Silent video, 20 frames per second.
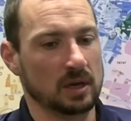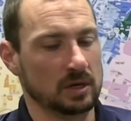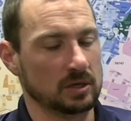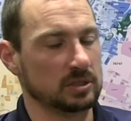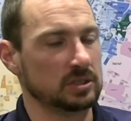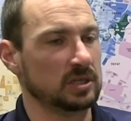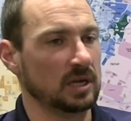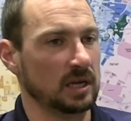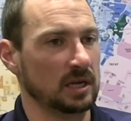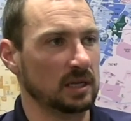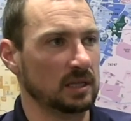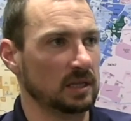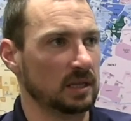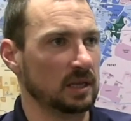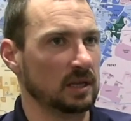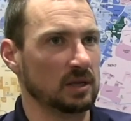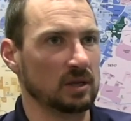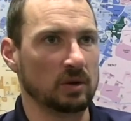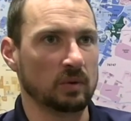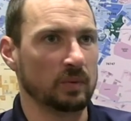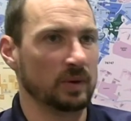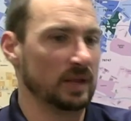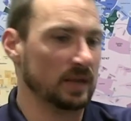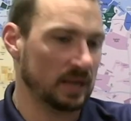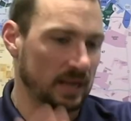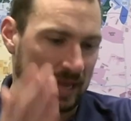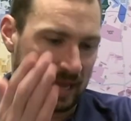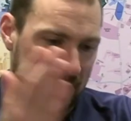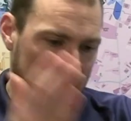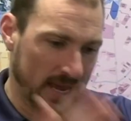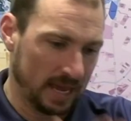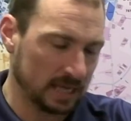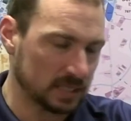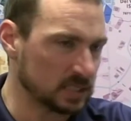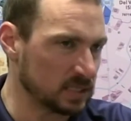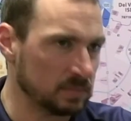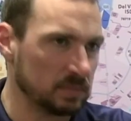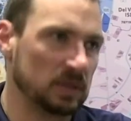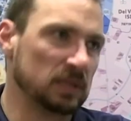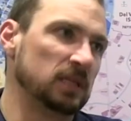Understanding that, it has
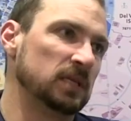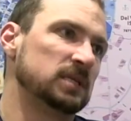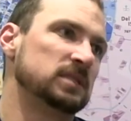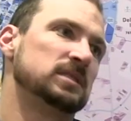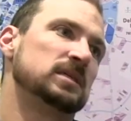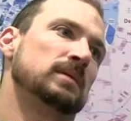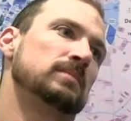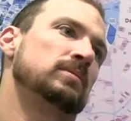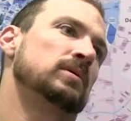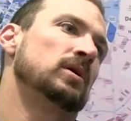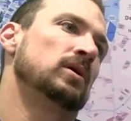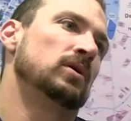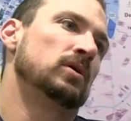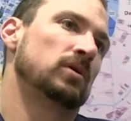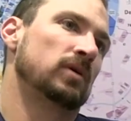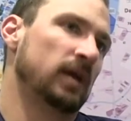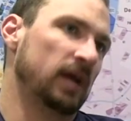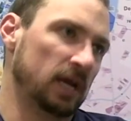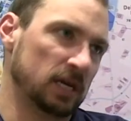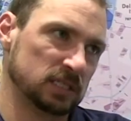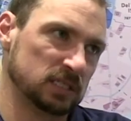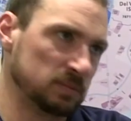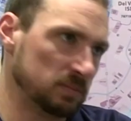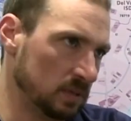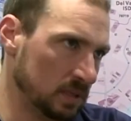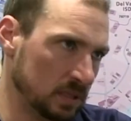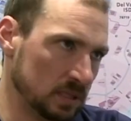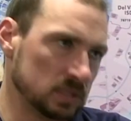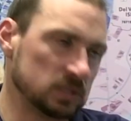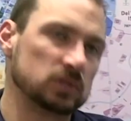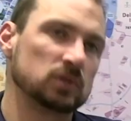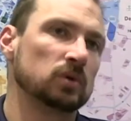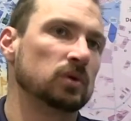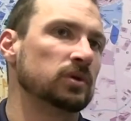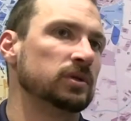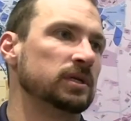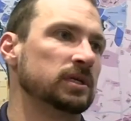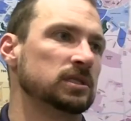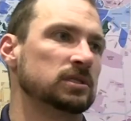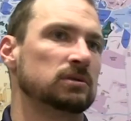to be in this zip code or has to be in this school
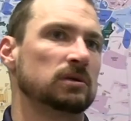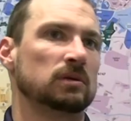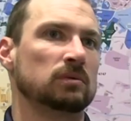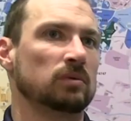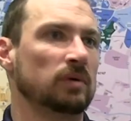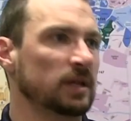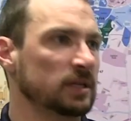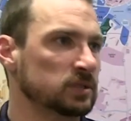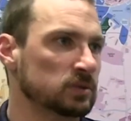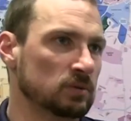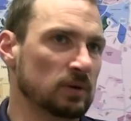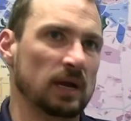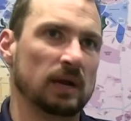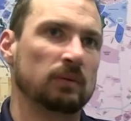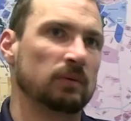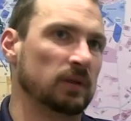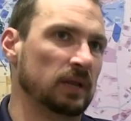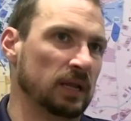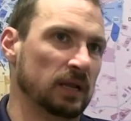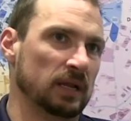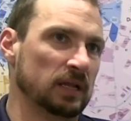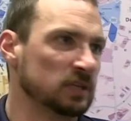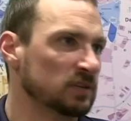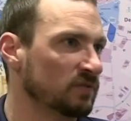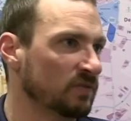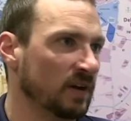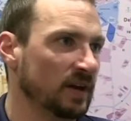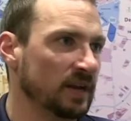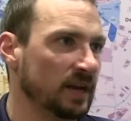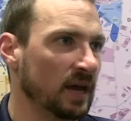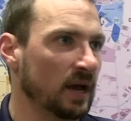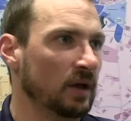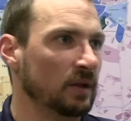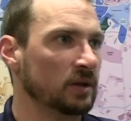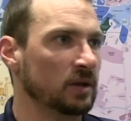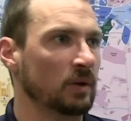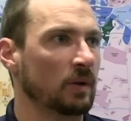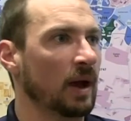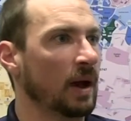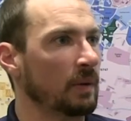district. Well, that's great. Well, now let's find out,
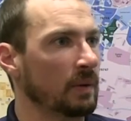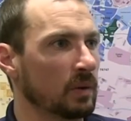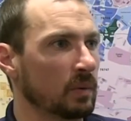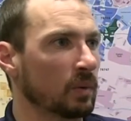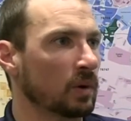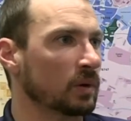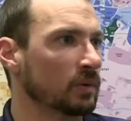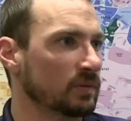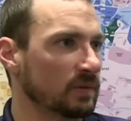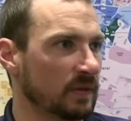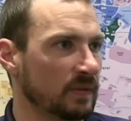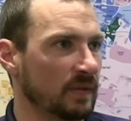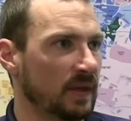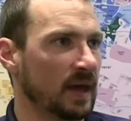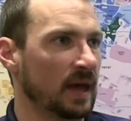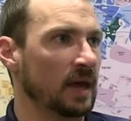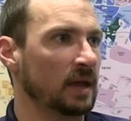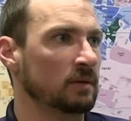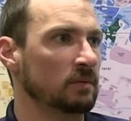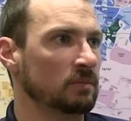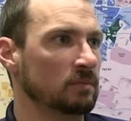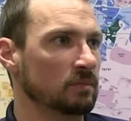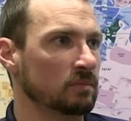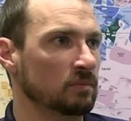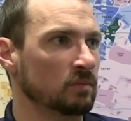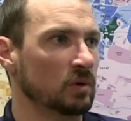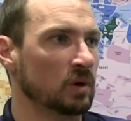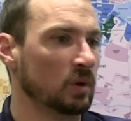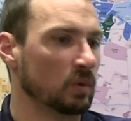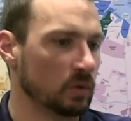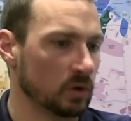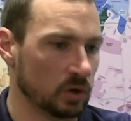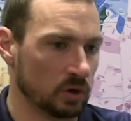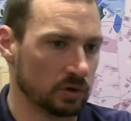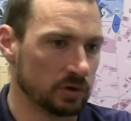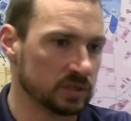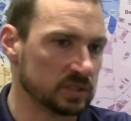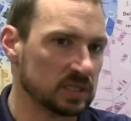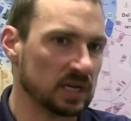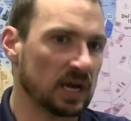how we work within that, your
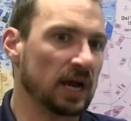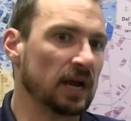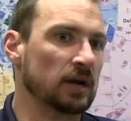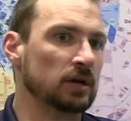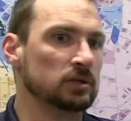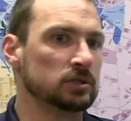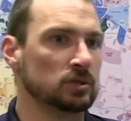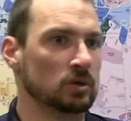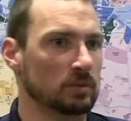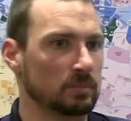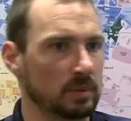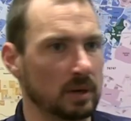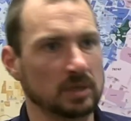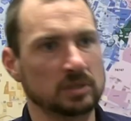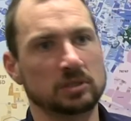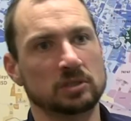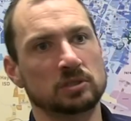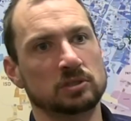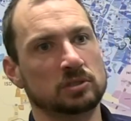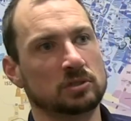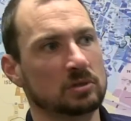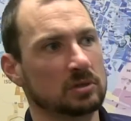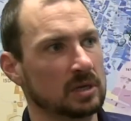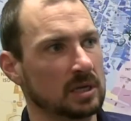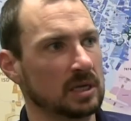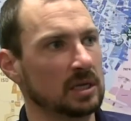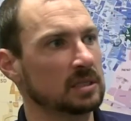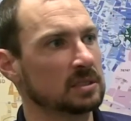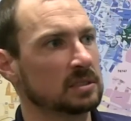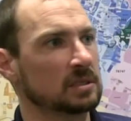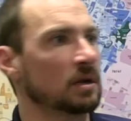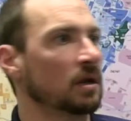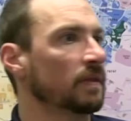desires, your budgets, your needs, and